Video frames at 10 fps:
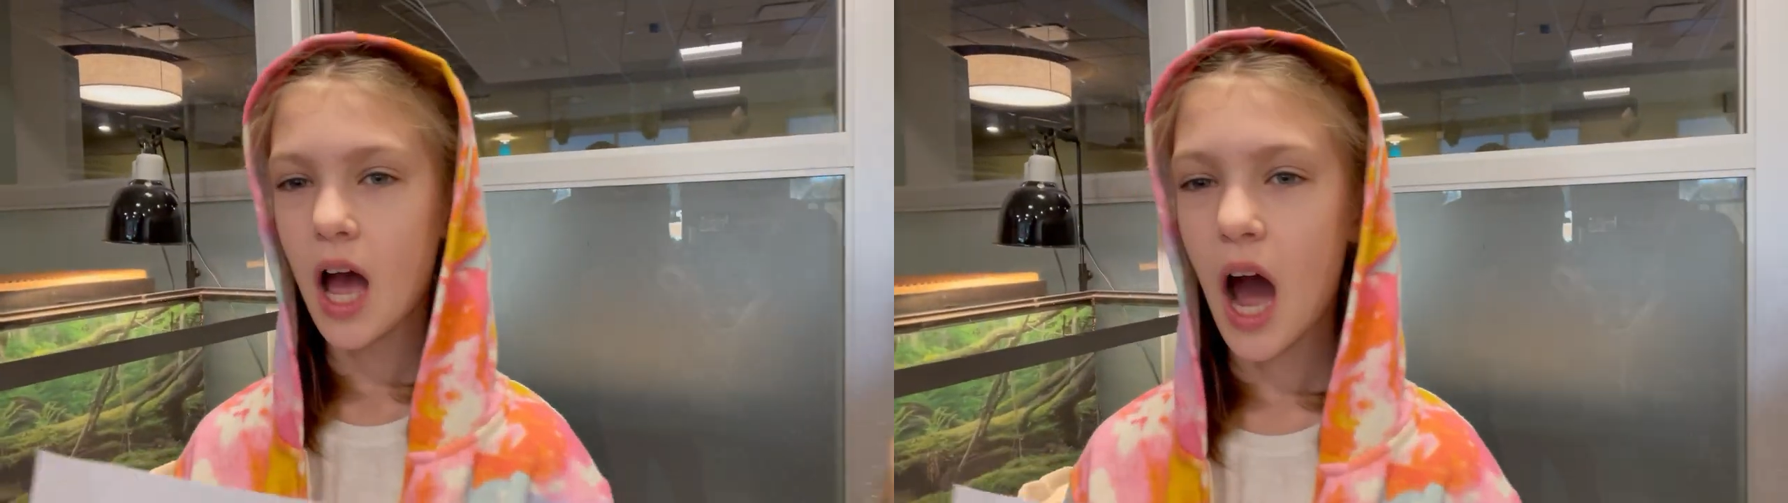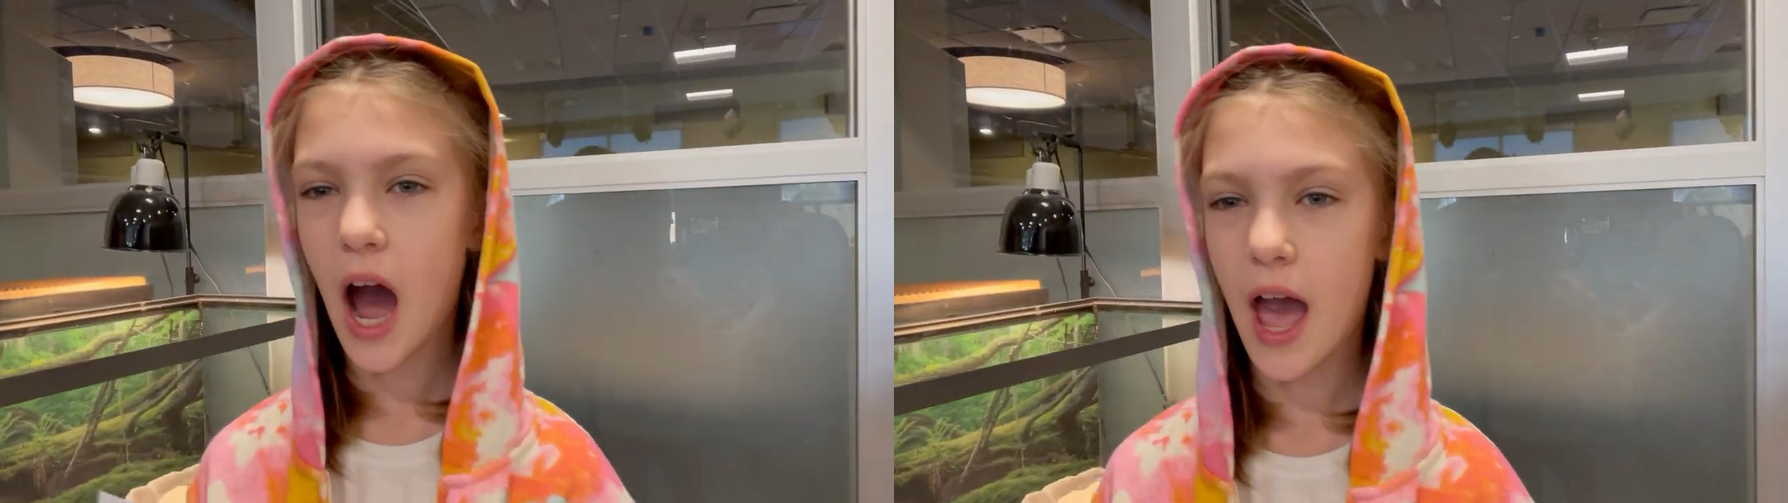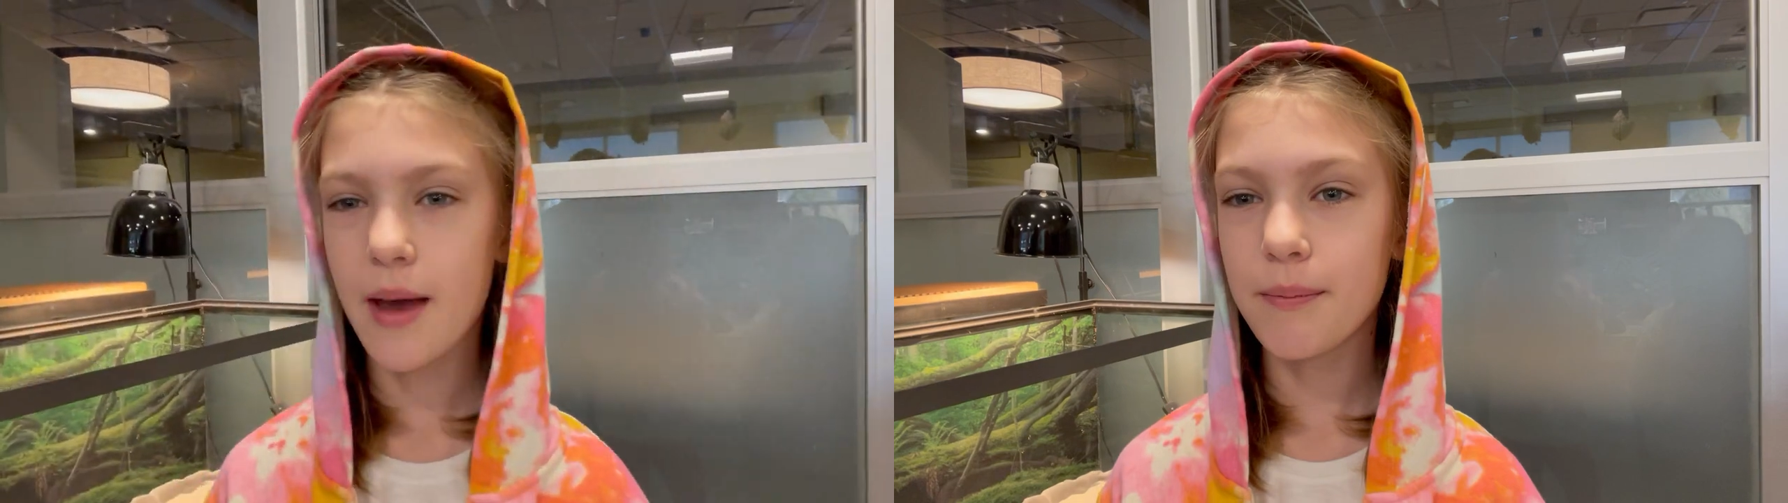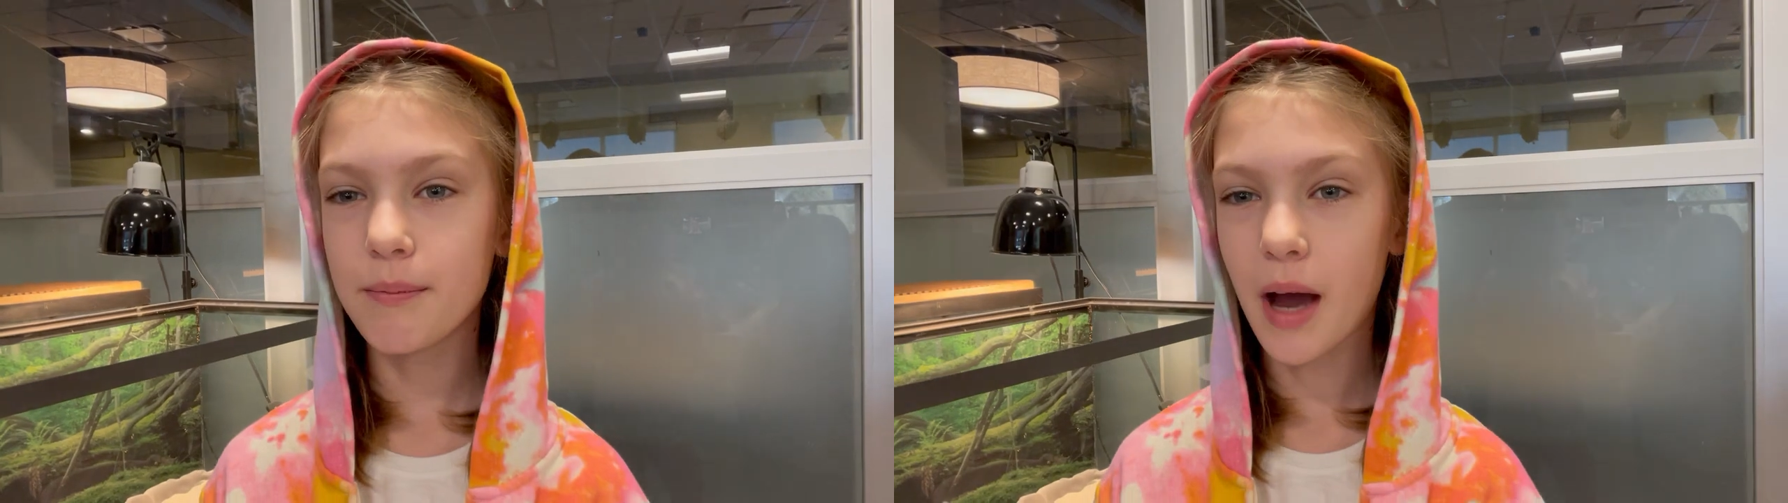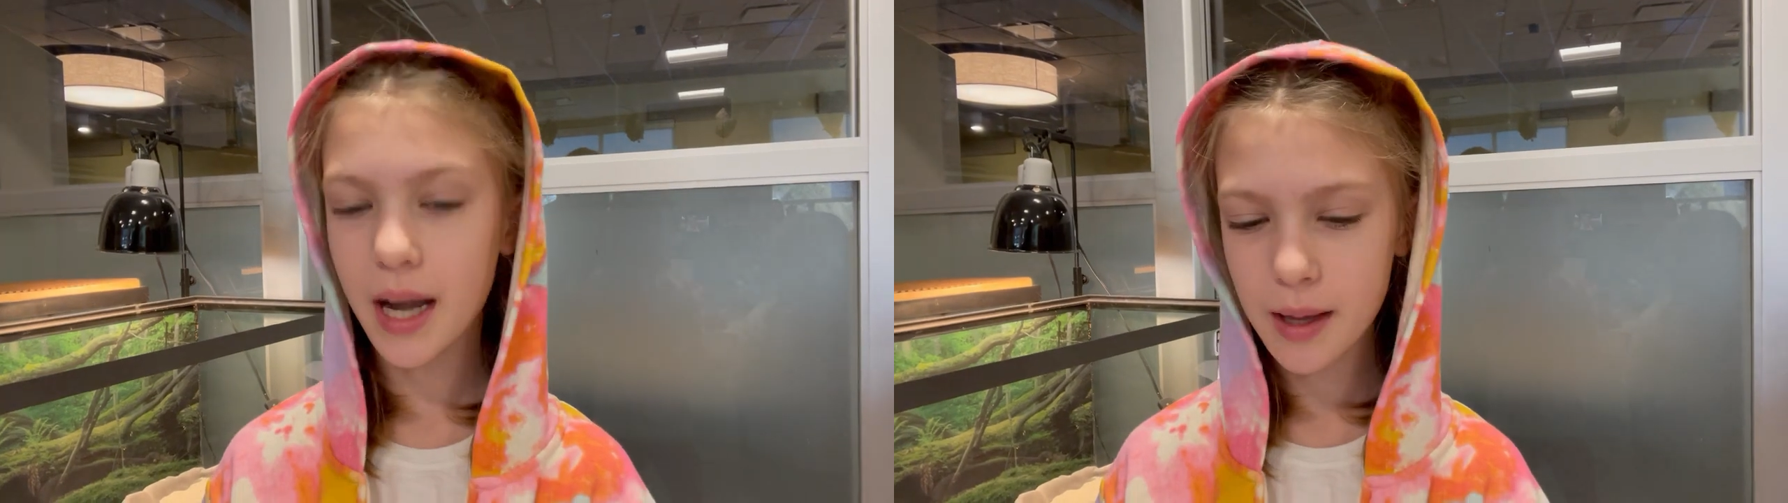Hi,
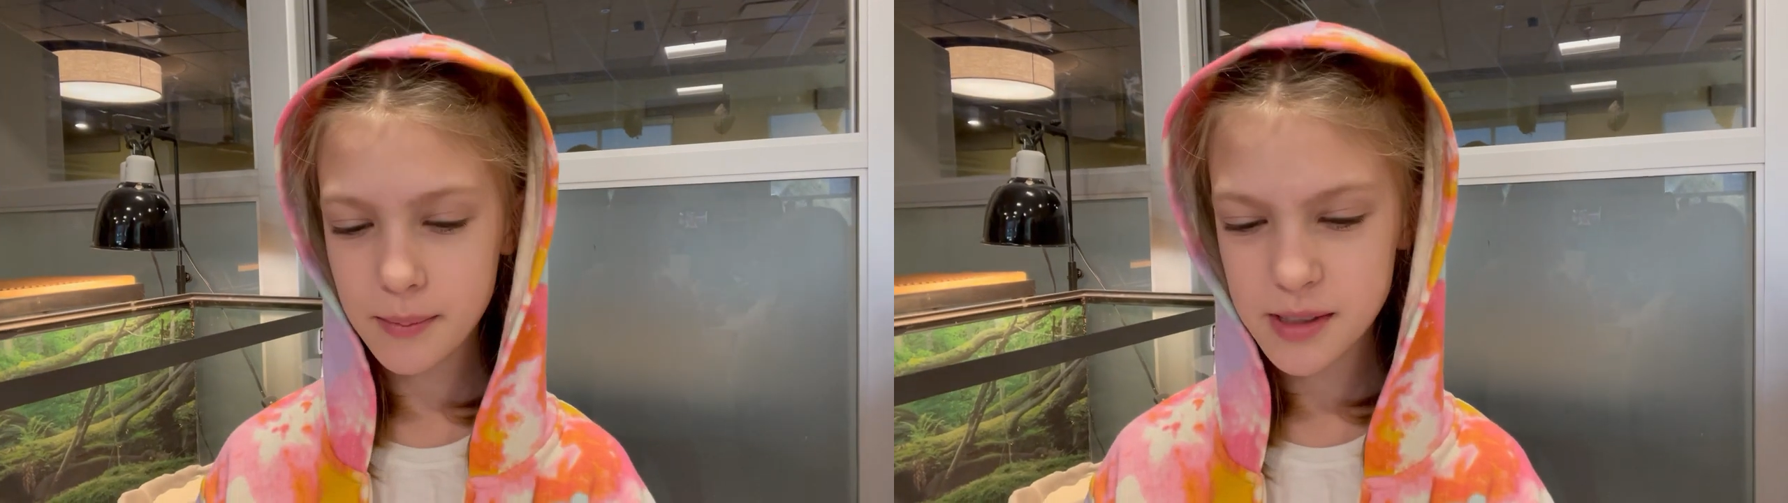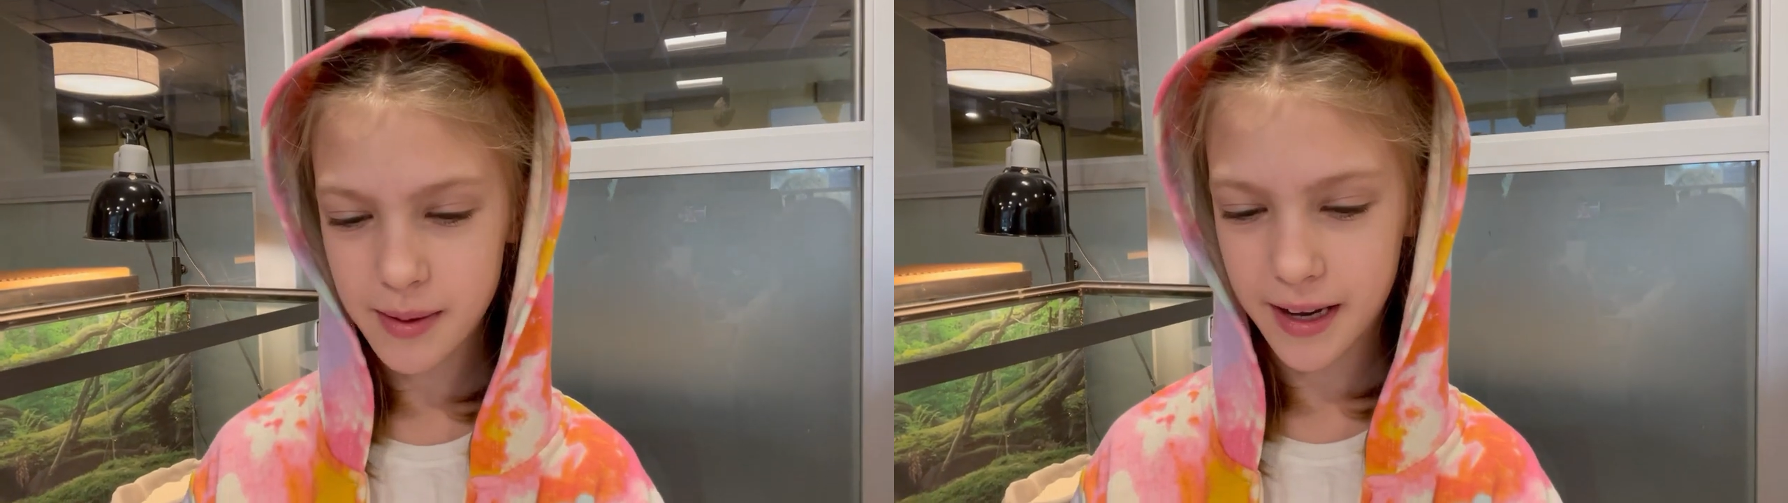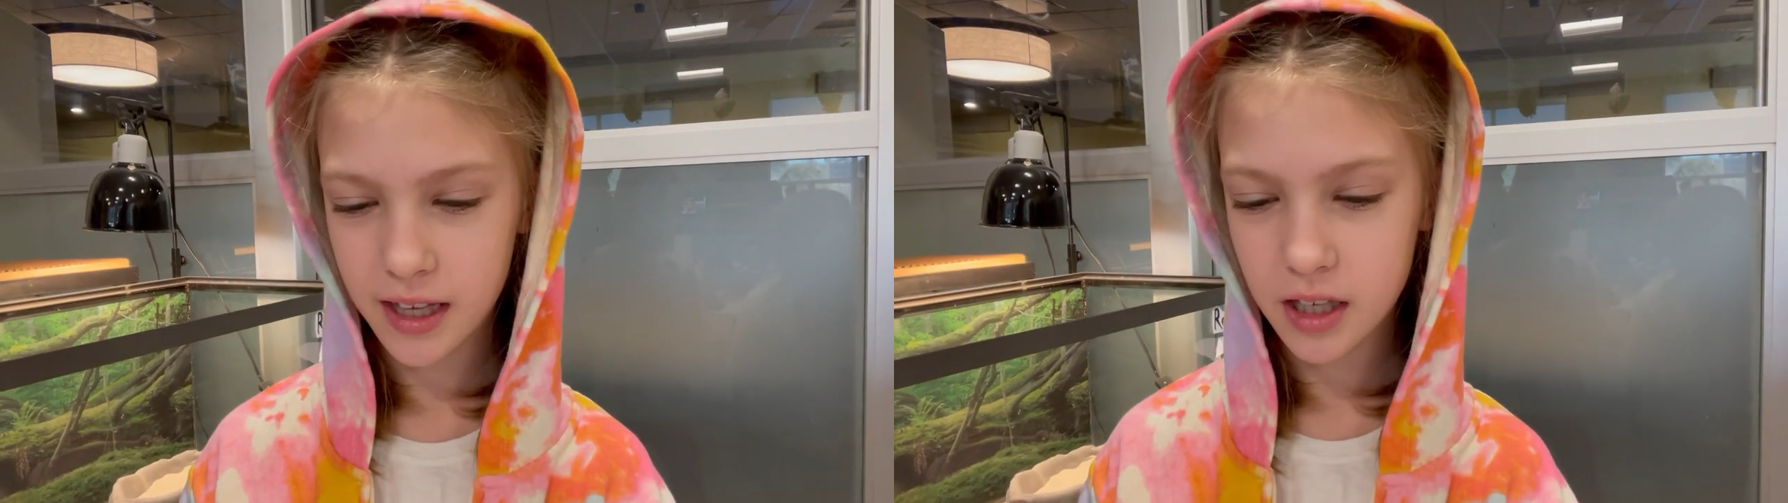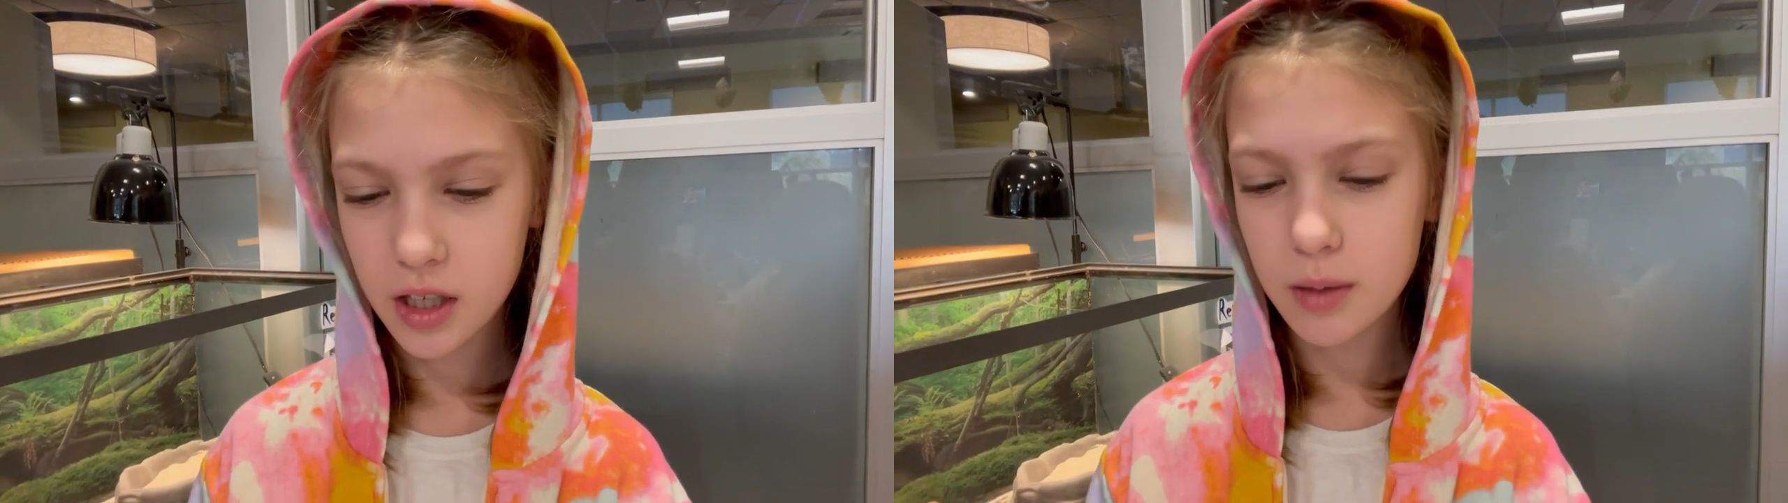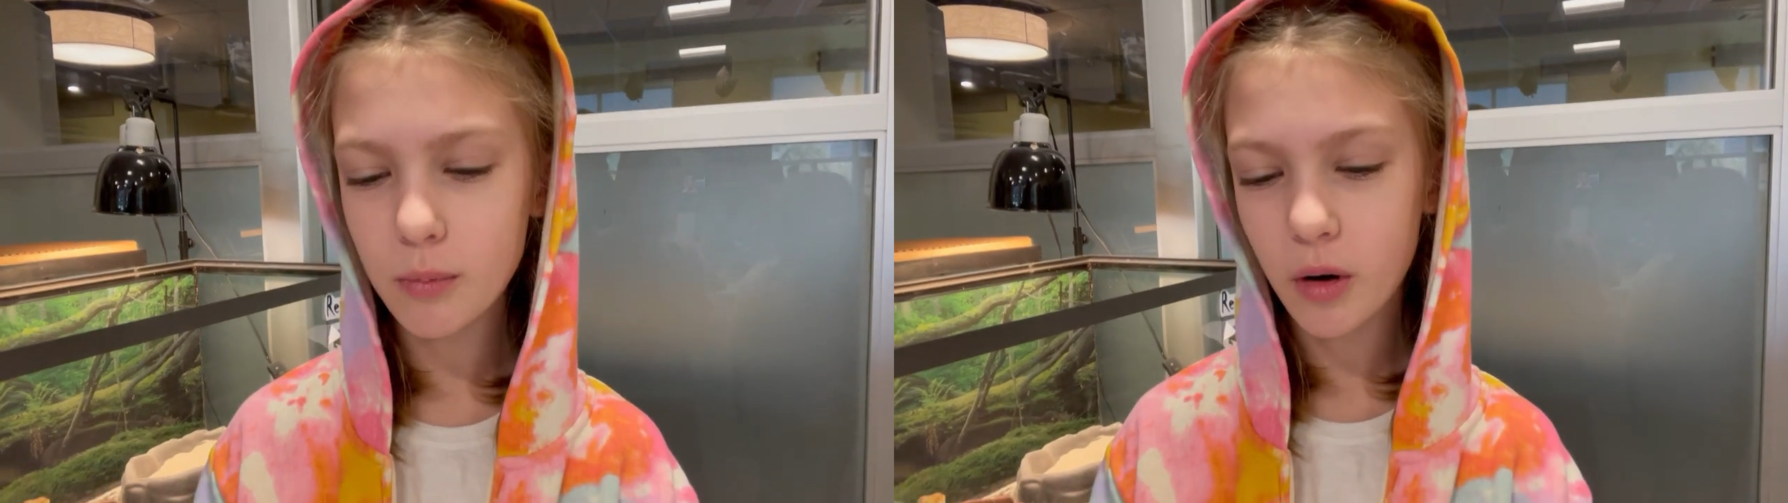my name is Penny.
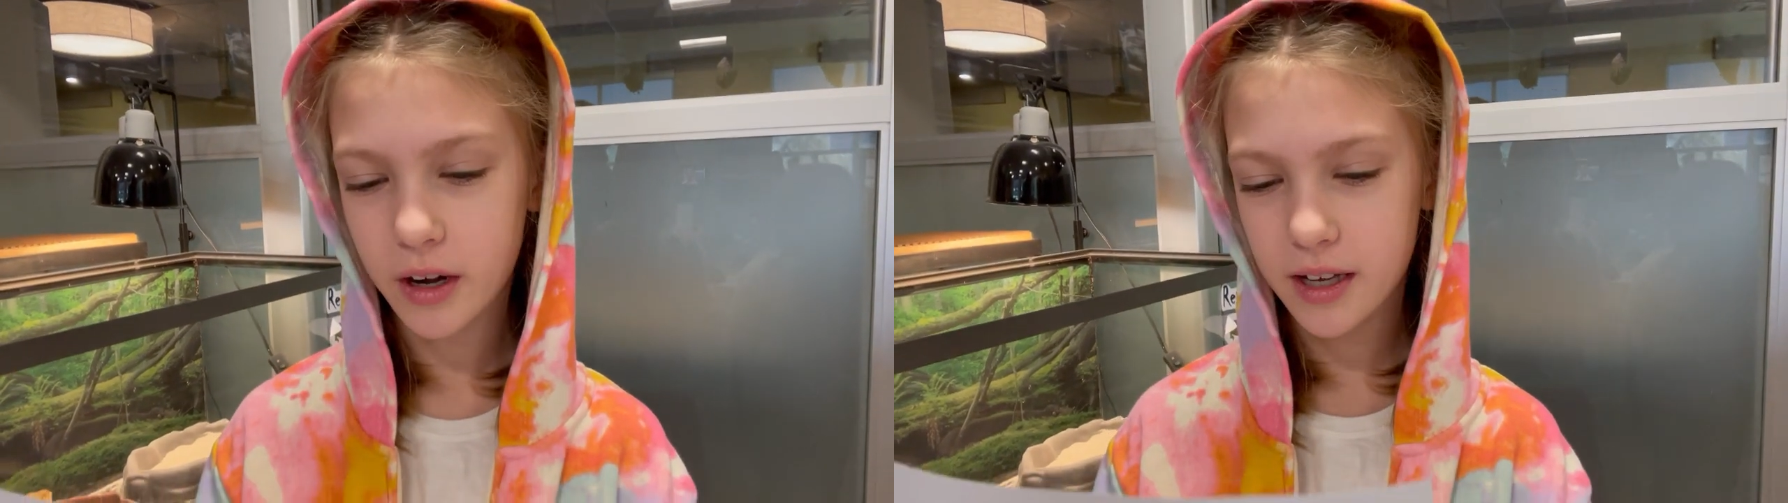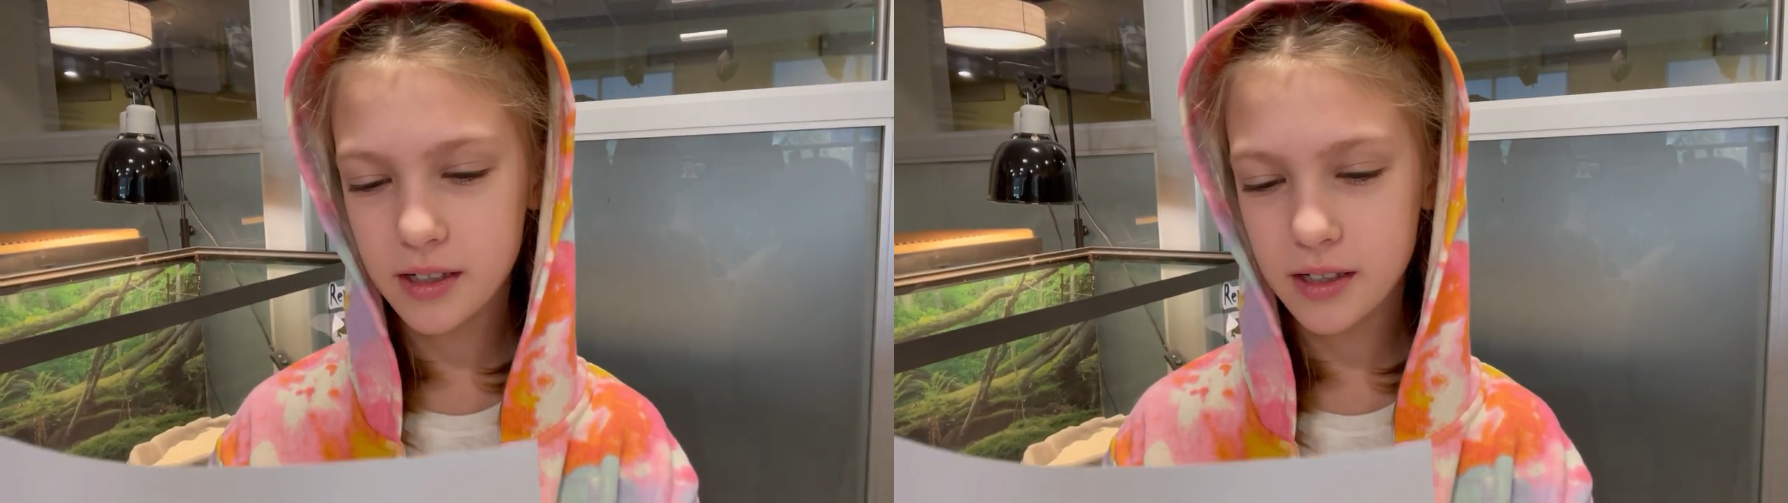Good morning.